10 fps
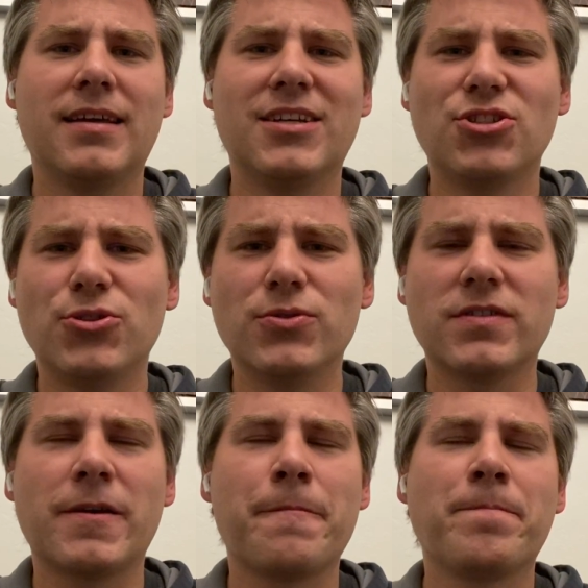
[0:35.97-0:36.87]

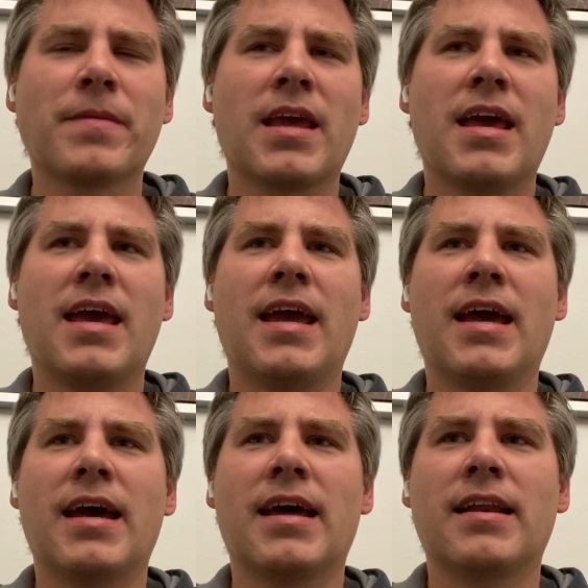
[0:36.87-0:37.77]
issues.
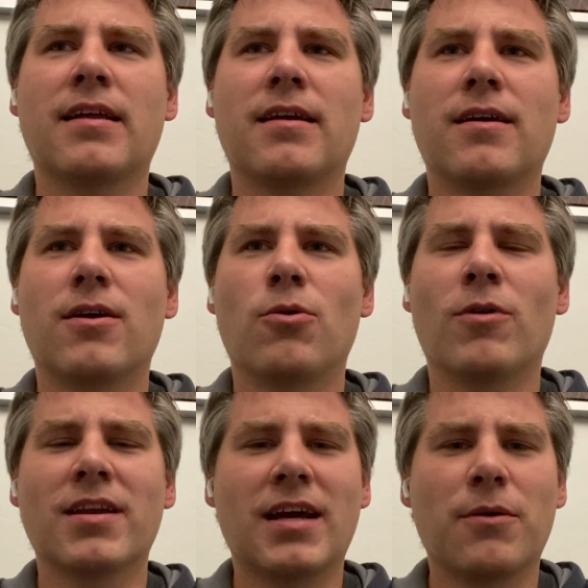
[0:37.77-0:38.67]
And
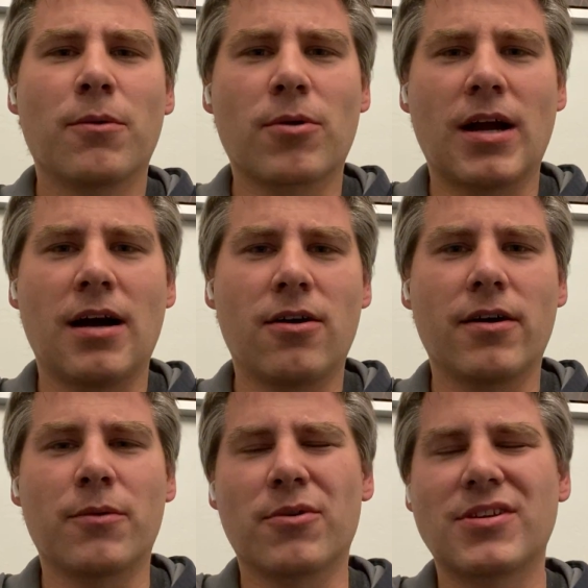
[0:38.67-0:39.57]
one night we were out
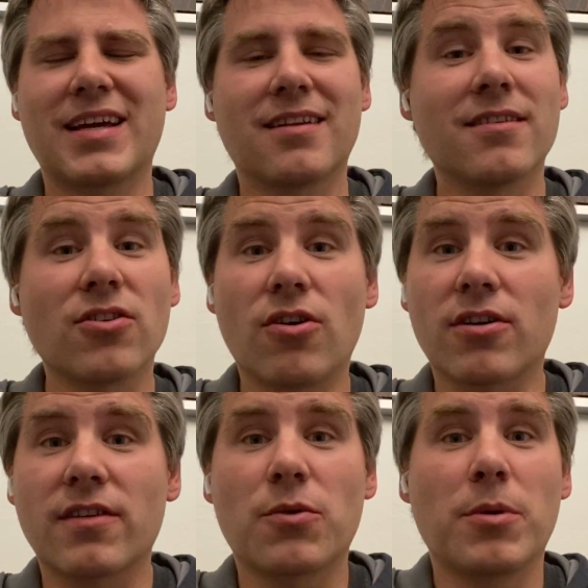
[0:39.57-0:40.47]
and we were taking a little
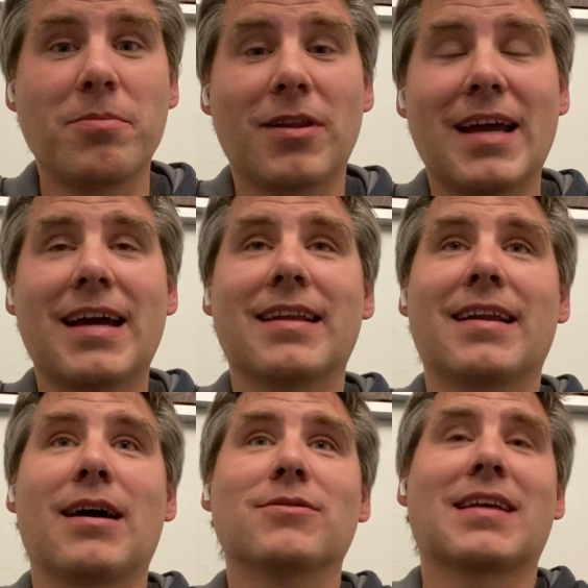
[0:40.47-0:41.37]
longer than we'd planned,
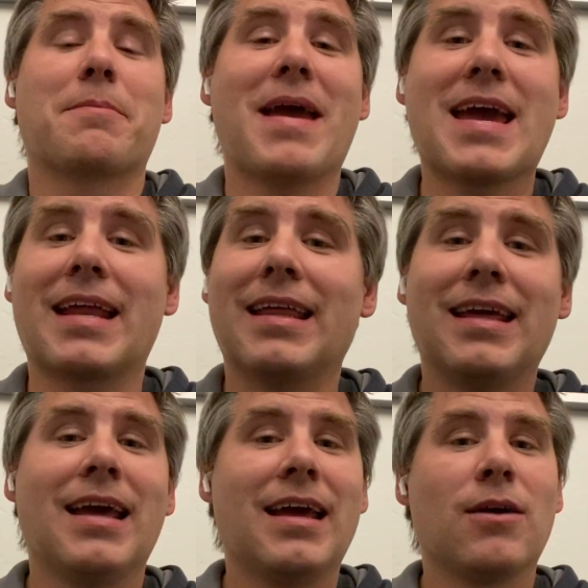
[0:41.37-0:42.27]
and I was like, man,
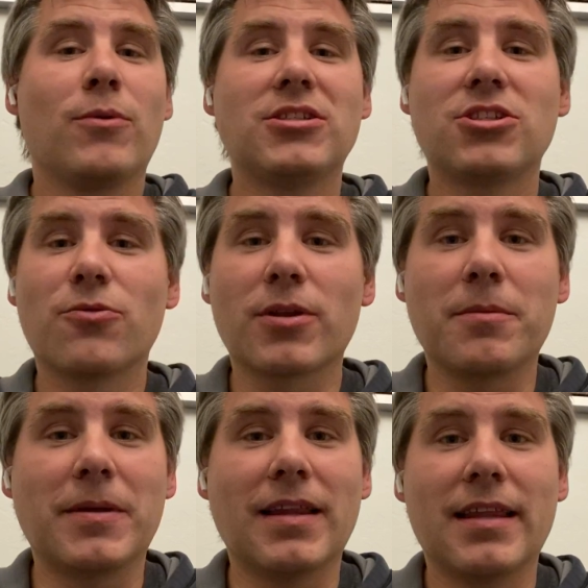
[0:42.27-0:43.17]
we should really
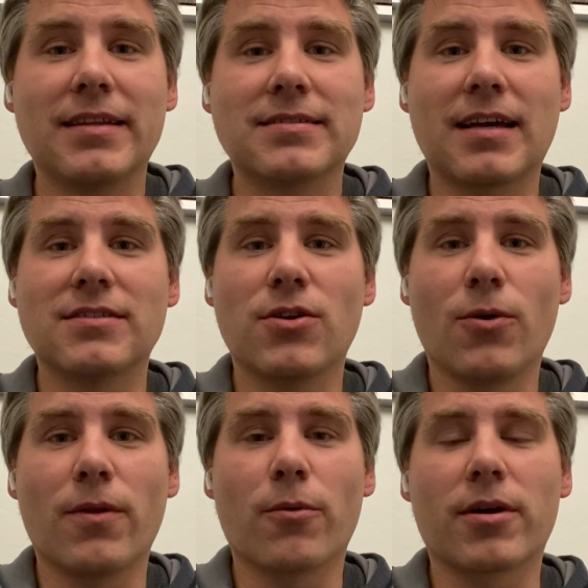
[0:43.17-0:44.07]
be letting these guys
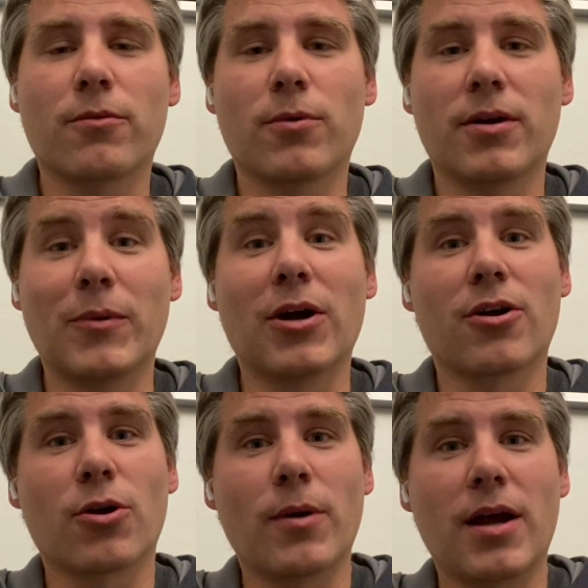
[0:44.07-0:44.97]
know that we are
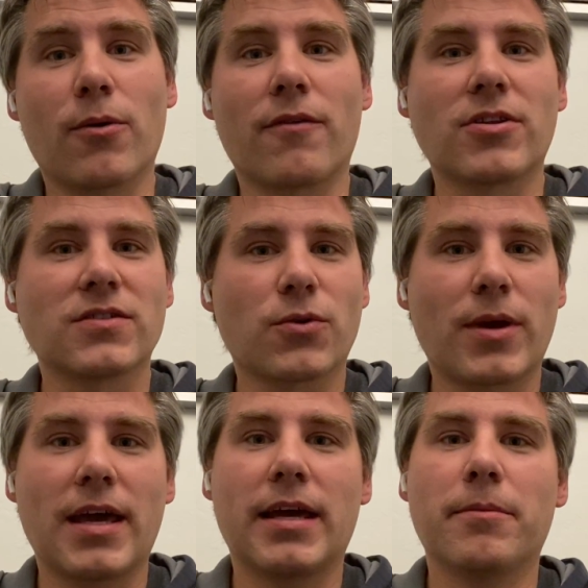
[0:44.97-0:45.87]
on our way, where everything's
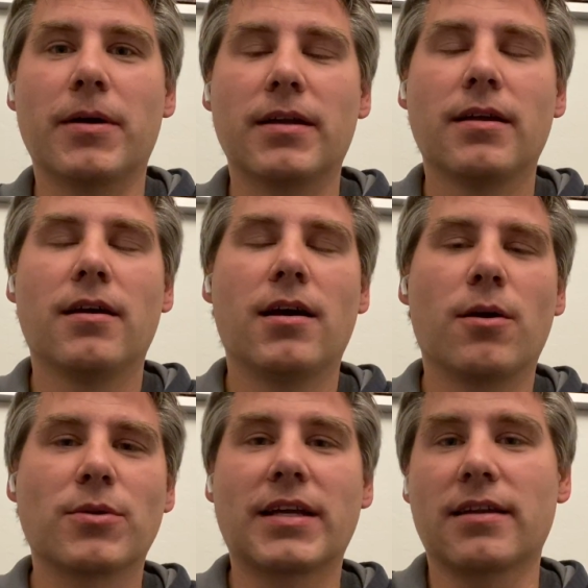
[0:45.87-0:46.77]
okay, but
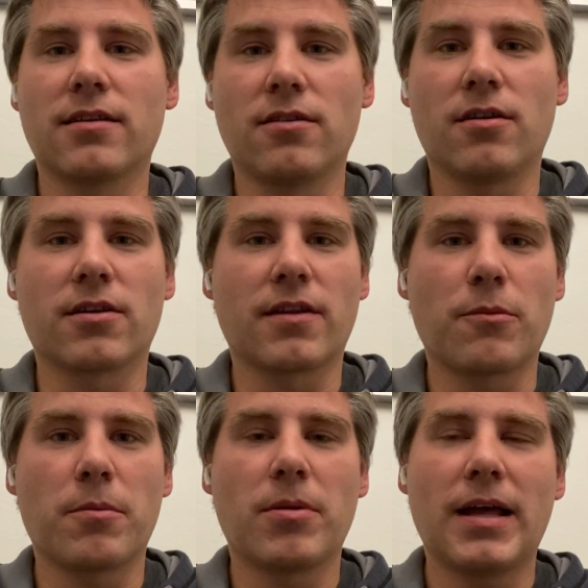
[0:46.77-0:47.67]
we're taking a little longer than
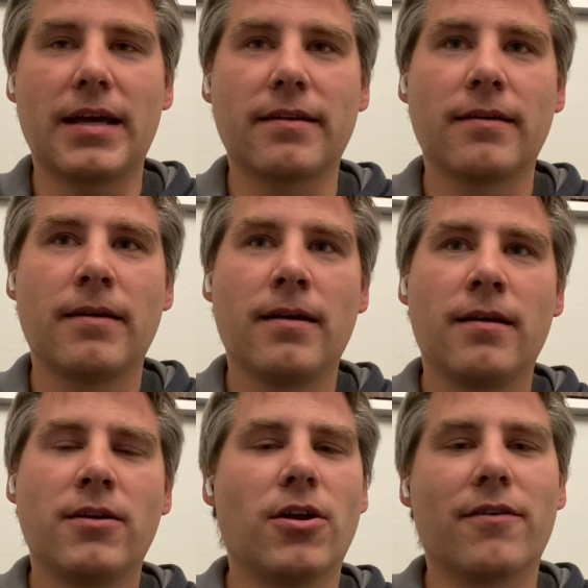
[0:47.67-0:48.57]
we planned.
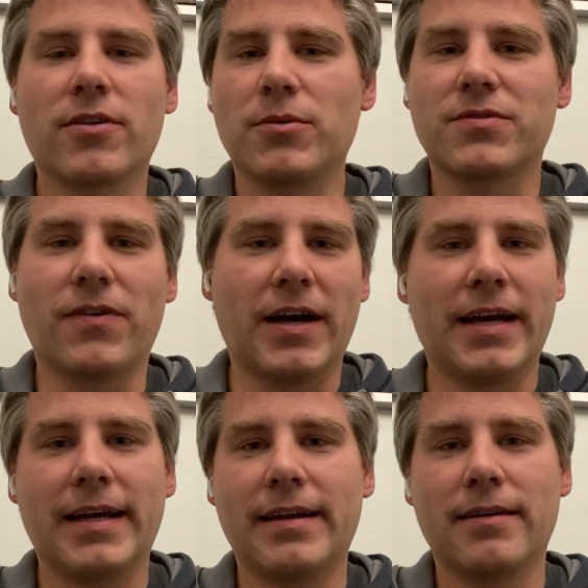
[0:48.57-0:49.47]
Everything was
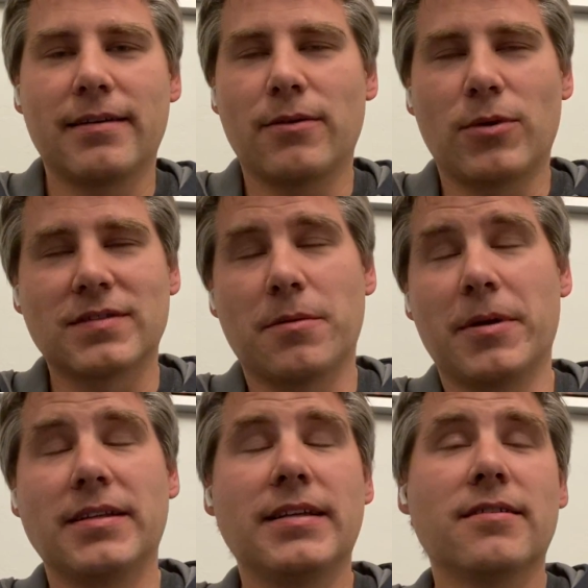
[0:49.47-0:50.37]
fine. It wasn't a
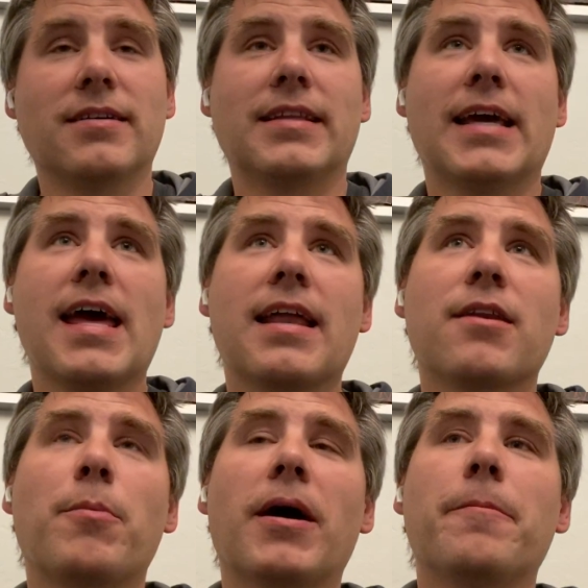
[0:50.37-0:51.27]
big deal in the
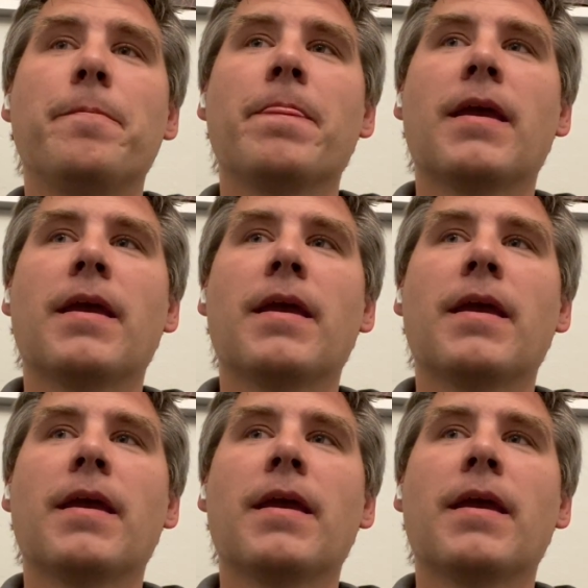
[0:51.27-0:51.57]
end, but